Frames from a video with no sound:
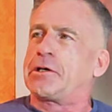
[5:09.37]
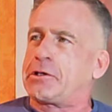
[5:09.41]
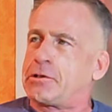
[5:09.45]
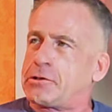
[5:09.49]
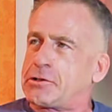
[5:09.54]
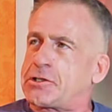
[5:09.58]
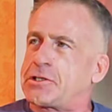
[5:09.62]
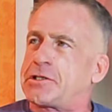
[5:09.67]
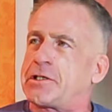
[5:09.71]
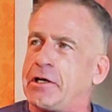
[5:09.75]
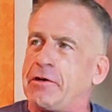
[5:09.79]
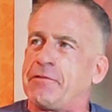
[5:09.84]
you'll
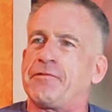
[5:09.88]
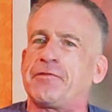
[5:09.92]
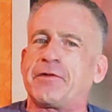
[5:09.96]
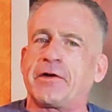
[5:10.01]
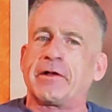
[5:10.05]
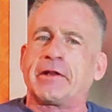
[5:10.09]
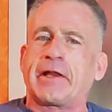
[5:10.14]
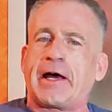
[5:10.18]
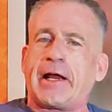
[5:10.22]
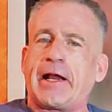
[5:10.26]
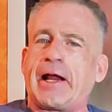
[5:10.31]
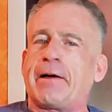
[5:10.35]
still feel
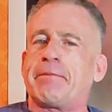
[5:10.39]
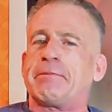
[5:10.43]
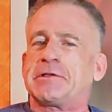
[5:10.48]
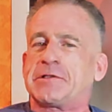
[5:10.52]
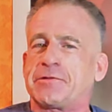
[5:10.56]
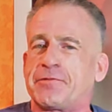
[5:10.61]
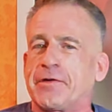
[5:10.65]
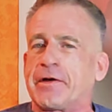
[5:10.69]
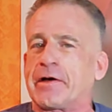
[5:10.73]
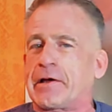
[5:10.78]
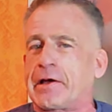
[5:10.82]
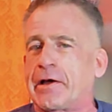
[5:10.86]
that
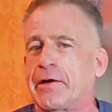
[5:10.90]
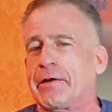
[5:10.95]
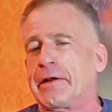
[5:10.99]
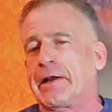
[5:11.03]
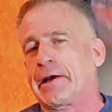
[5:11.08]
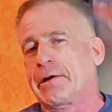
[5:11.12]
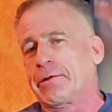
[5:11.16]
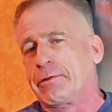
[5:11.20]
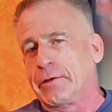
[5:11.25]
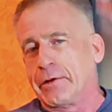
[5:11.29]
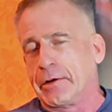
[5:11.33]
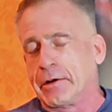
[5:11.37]
atmosphere here in
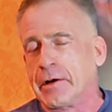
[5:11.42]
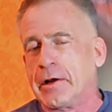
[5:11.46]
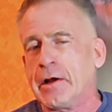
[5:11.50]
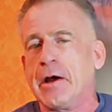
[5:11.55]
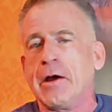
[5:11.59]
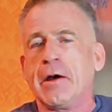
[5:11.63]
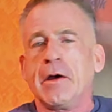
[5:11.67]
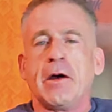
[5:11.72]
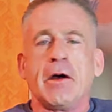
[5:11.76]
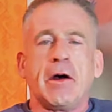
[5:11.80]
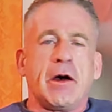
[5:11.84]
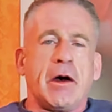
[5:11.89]
Ecuador.
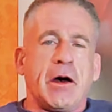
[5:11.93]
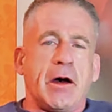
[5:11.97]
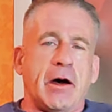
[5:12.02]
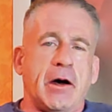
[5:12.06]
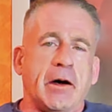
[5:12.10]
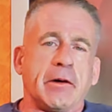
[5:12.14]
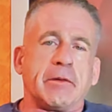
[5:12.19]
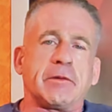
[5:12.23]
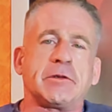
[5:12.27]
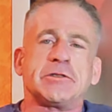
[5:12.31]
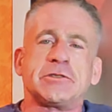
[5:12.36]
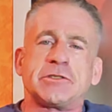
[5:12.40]

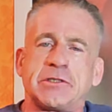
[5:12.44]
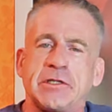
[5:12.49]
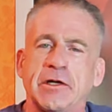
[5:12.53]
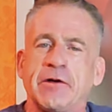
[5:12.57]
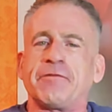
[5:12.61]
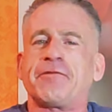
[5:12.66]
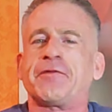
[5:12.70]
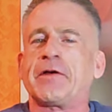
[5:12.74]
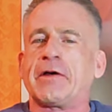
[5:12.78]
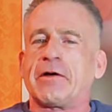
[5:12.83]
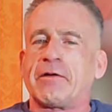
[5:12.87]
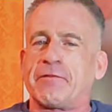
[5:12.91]
You still
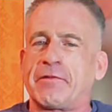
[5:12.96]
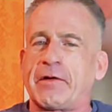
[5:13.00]
feel a